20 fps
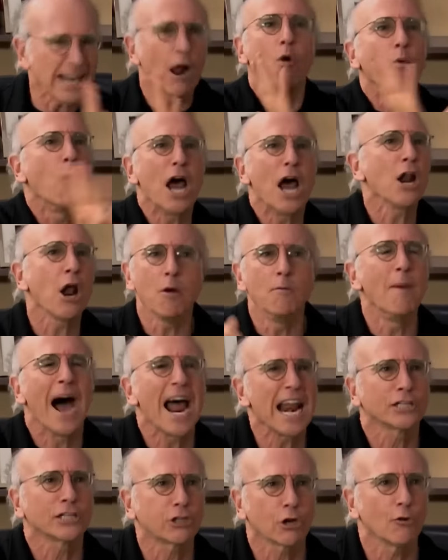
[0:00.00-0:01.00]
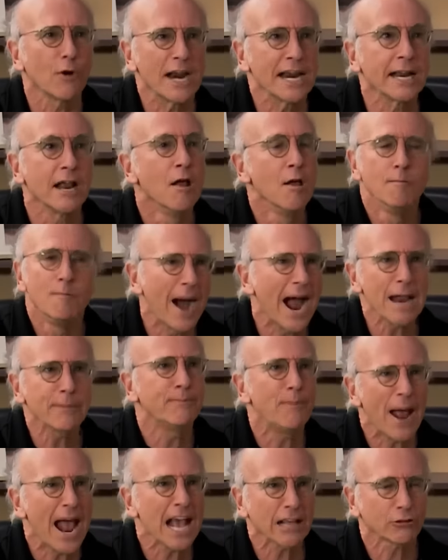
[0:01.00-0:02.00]
I don't want her monitoring my
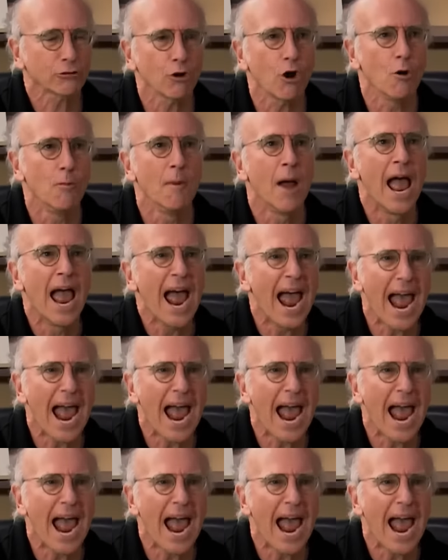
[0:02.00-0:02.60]
bathroom